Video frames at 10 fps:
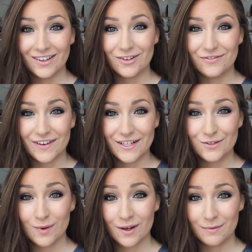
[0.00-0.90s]
Hello
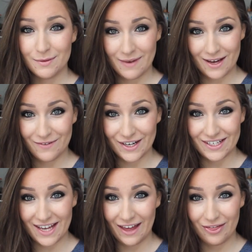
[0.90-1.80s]
friends, welcome to
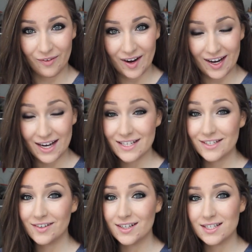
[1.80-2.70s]
Madvent Day 3.
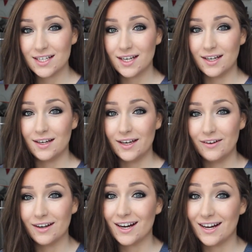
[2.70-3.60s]
As you can see,
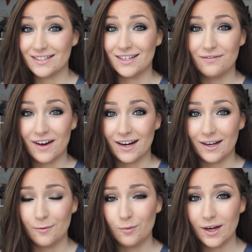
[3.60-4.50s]
here at Cosity
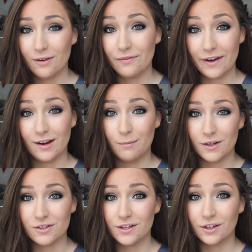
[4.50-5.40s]
Fatty, we are very
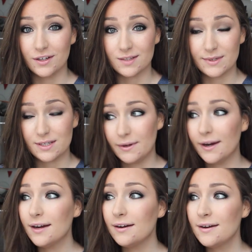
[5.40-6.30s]
much in the Christmas
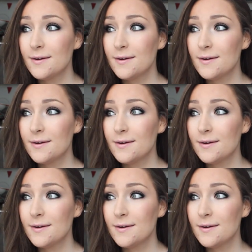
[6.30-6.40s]
spirit.